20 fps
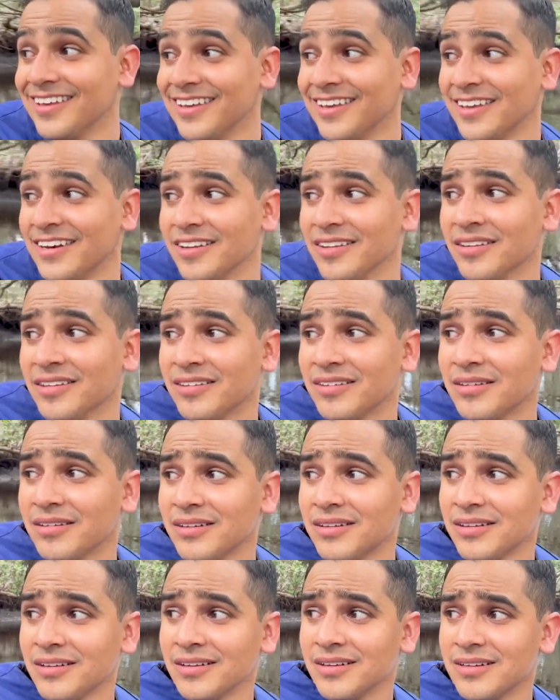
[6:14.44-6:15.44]
It is
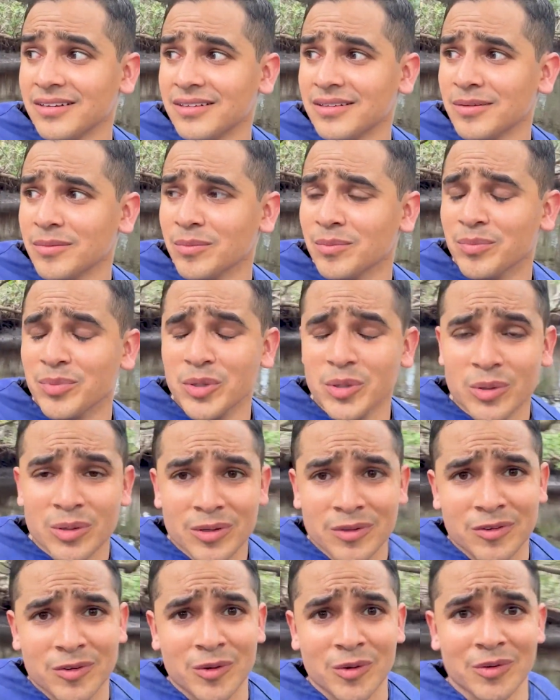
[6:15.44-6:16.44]

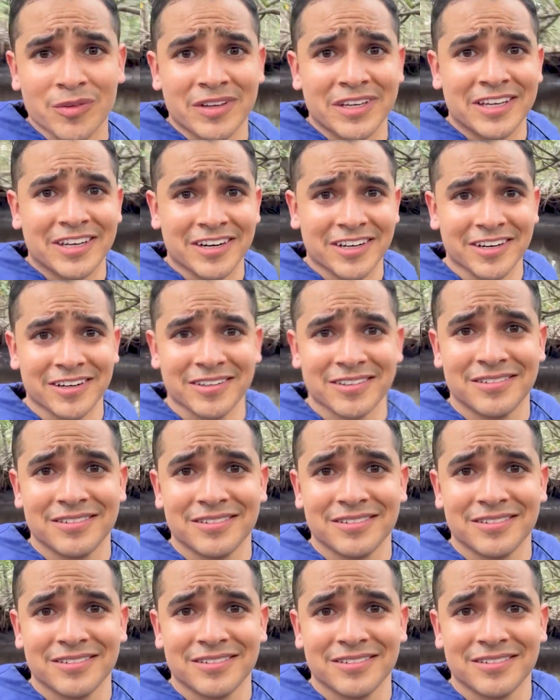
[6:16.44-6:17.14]
beautiful over here.